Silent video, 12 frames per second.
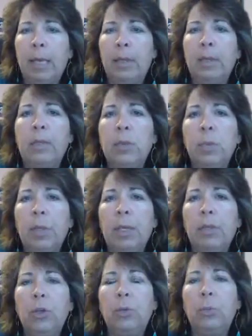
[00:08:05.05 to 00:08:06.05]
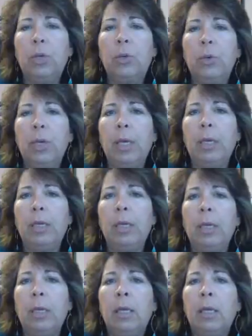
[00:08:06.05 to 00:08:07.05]
and this week you'll be
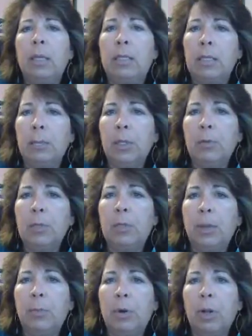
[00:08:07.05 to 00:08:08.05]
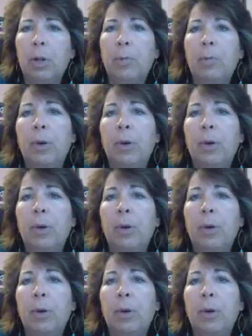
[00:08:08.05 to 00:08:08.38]
creating a similar summary,